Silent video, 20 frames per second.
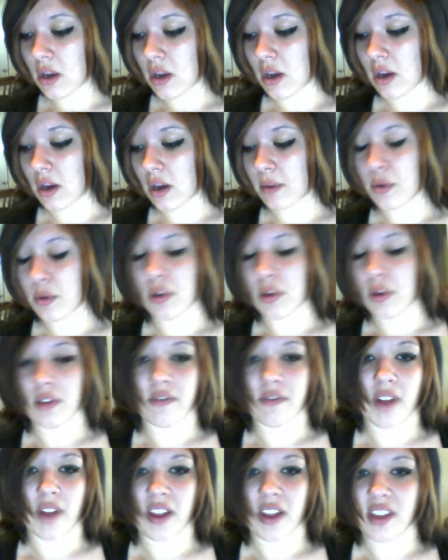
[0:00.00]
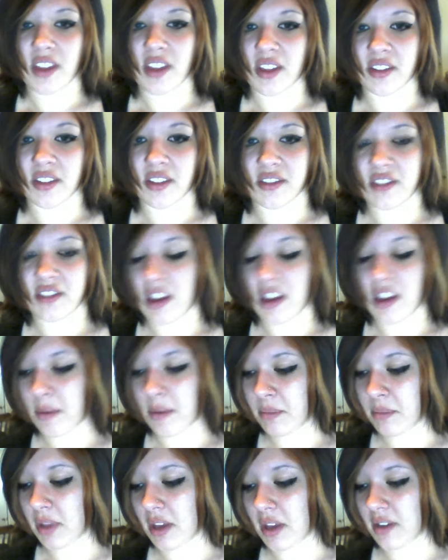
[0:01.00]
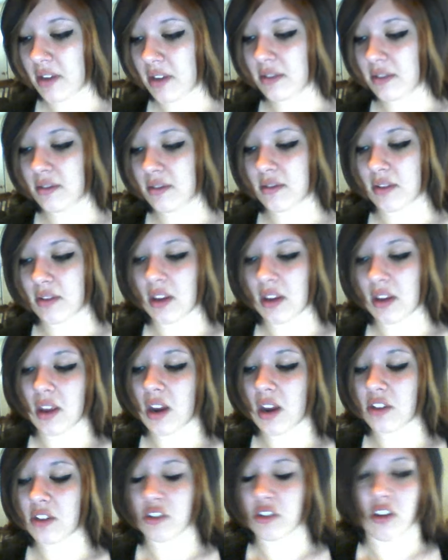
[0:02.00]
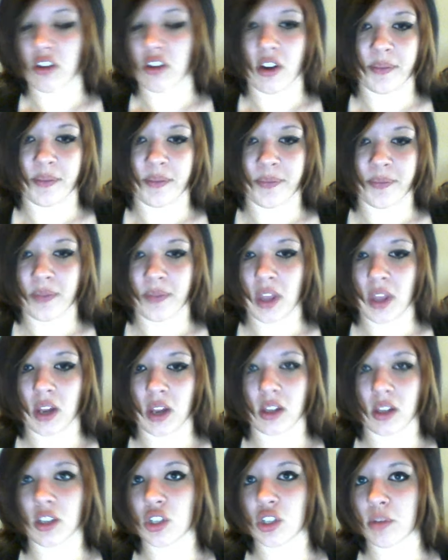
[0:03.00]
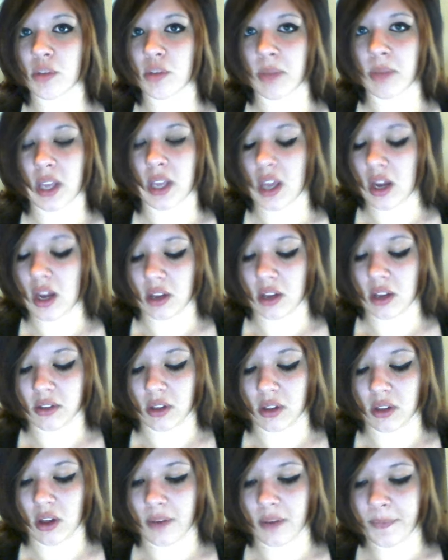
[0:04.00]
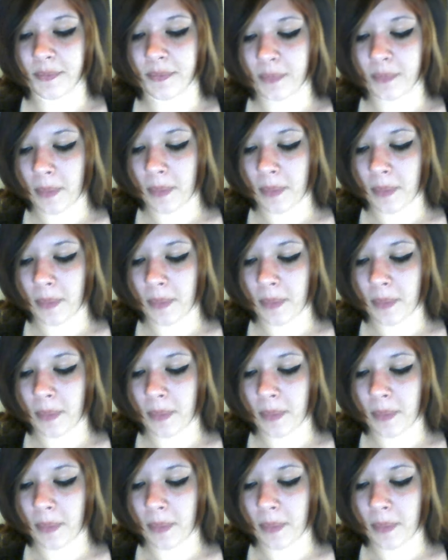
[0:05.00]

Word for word: You can find that the same place, like any salon. It should be any salon.